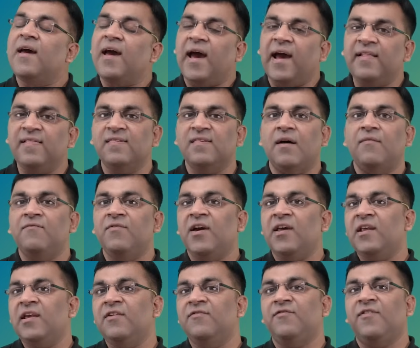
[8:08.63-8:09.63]
and somewhere
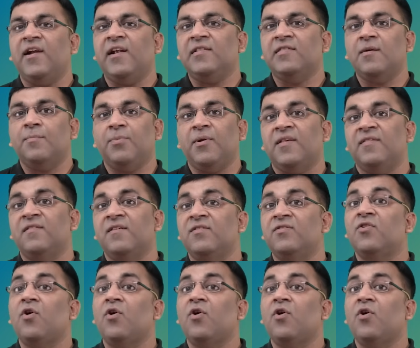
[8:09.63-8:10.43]
he felt the presence